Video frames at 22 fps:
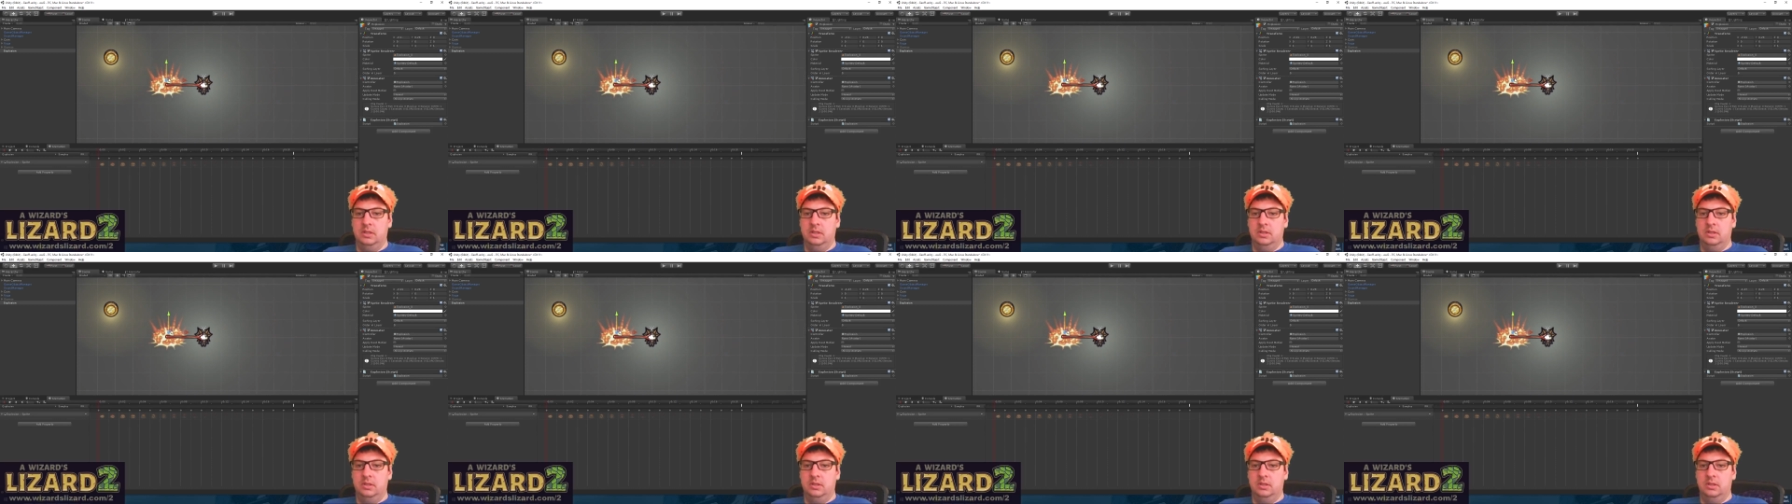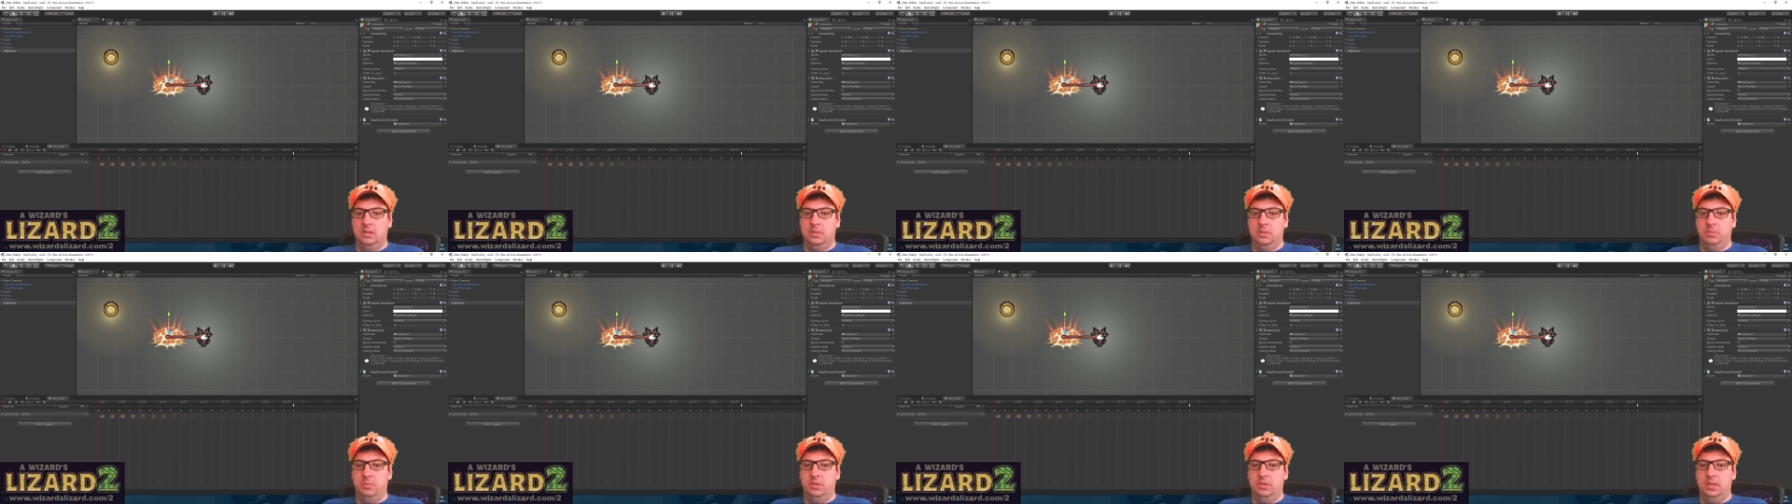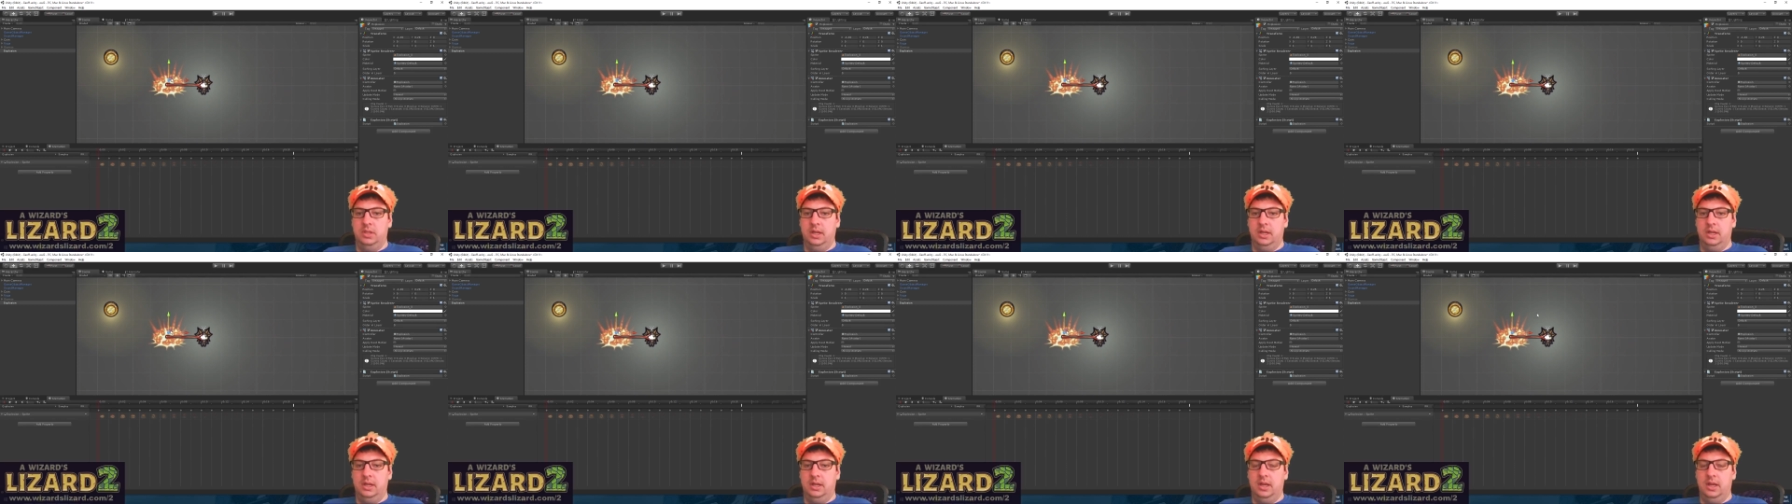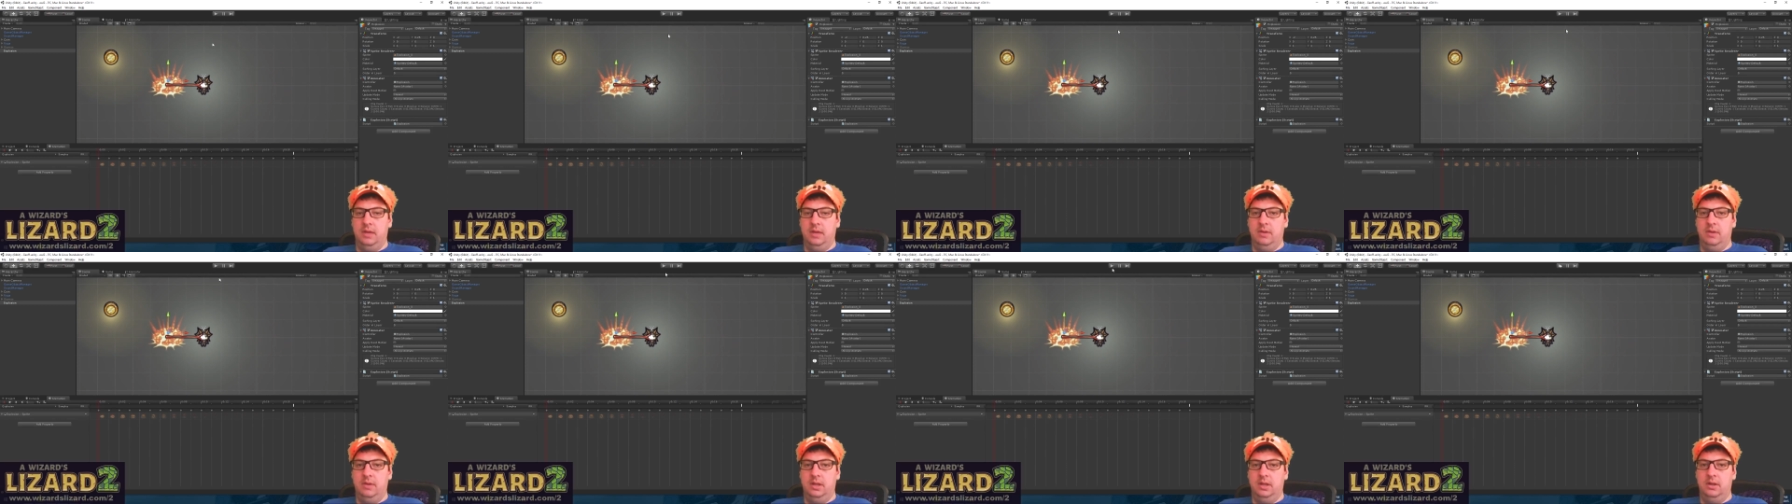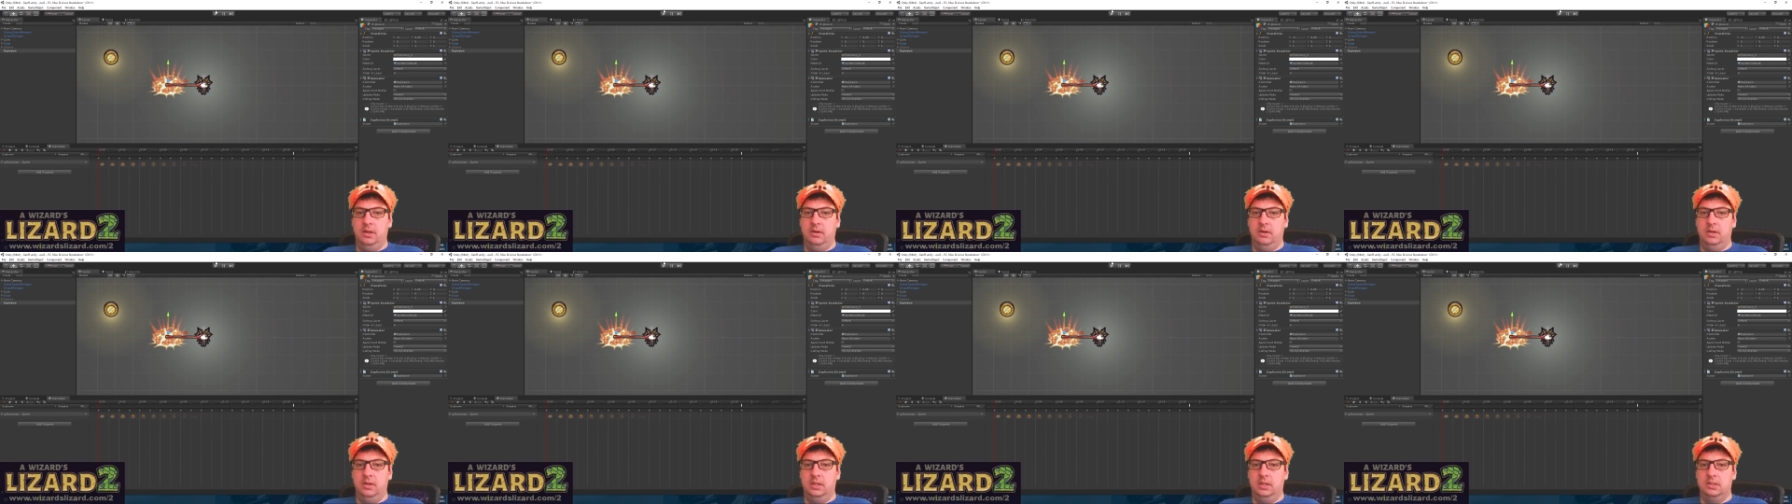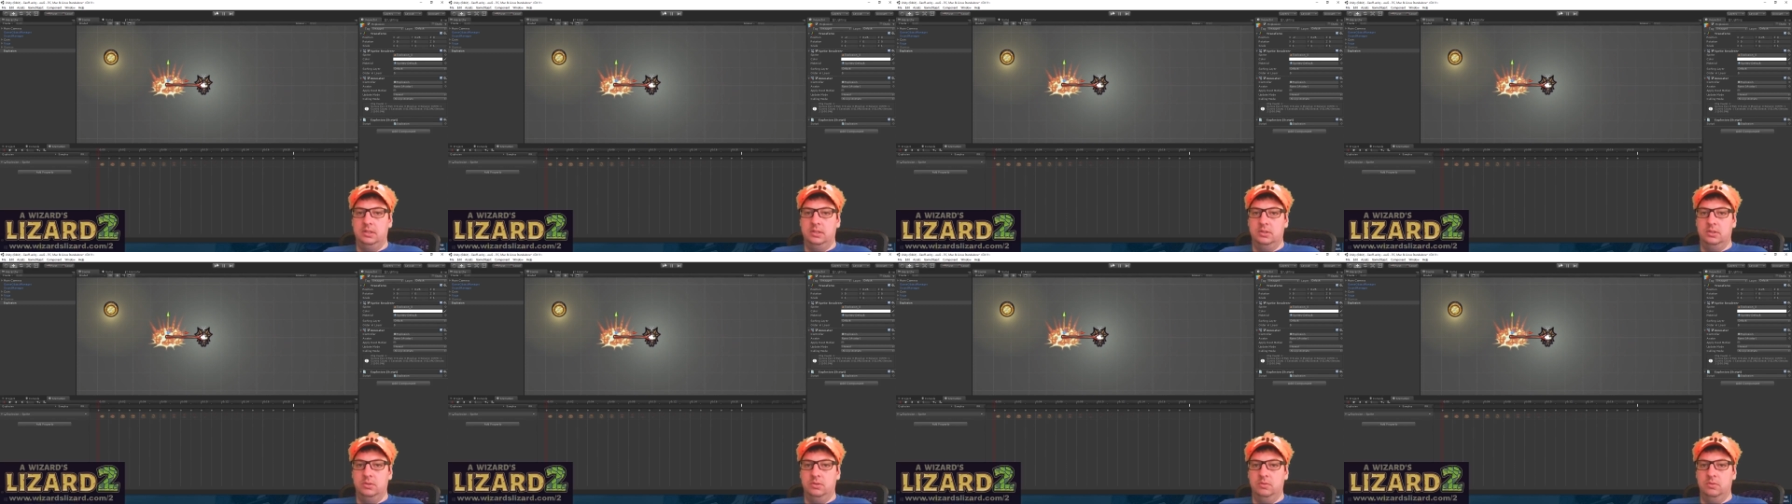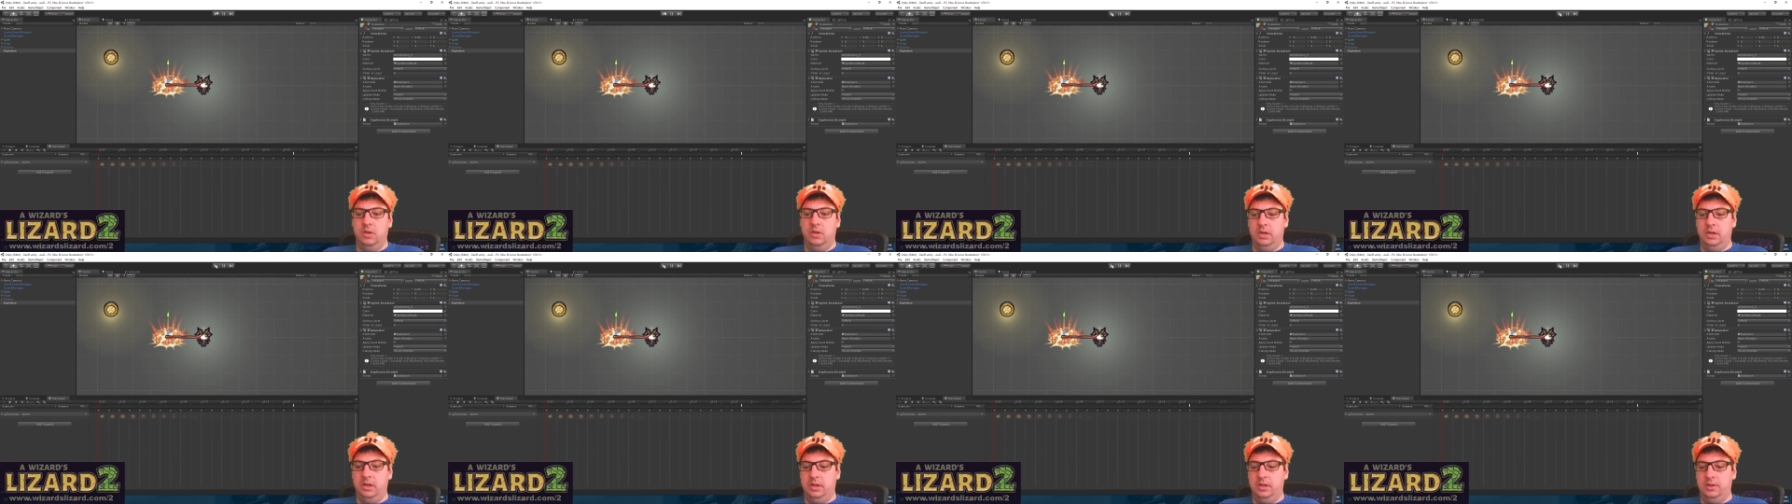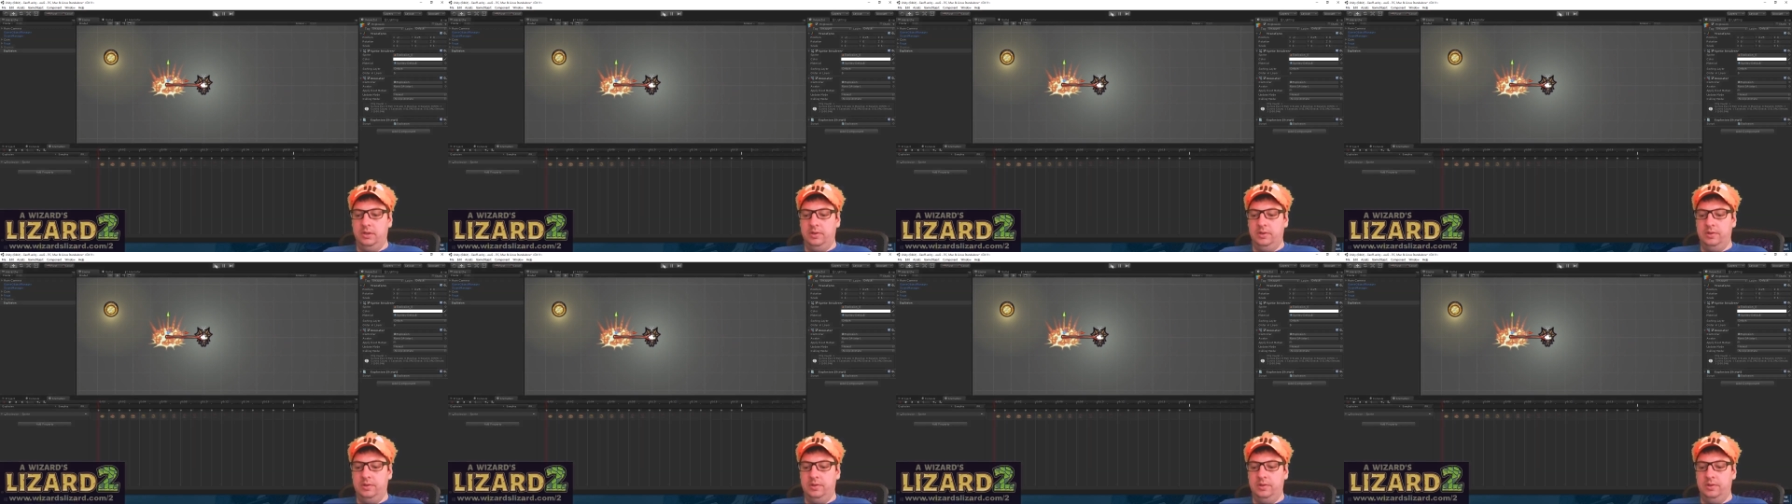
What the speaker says: Let's put that guy right here next to Raga.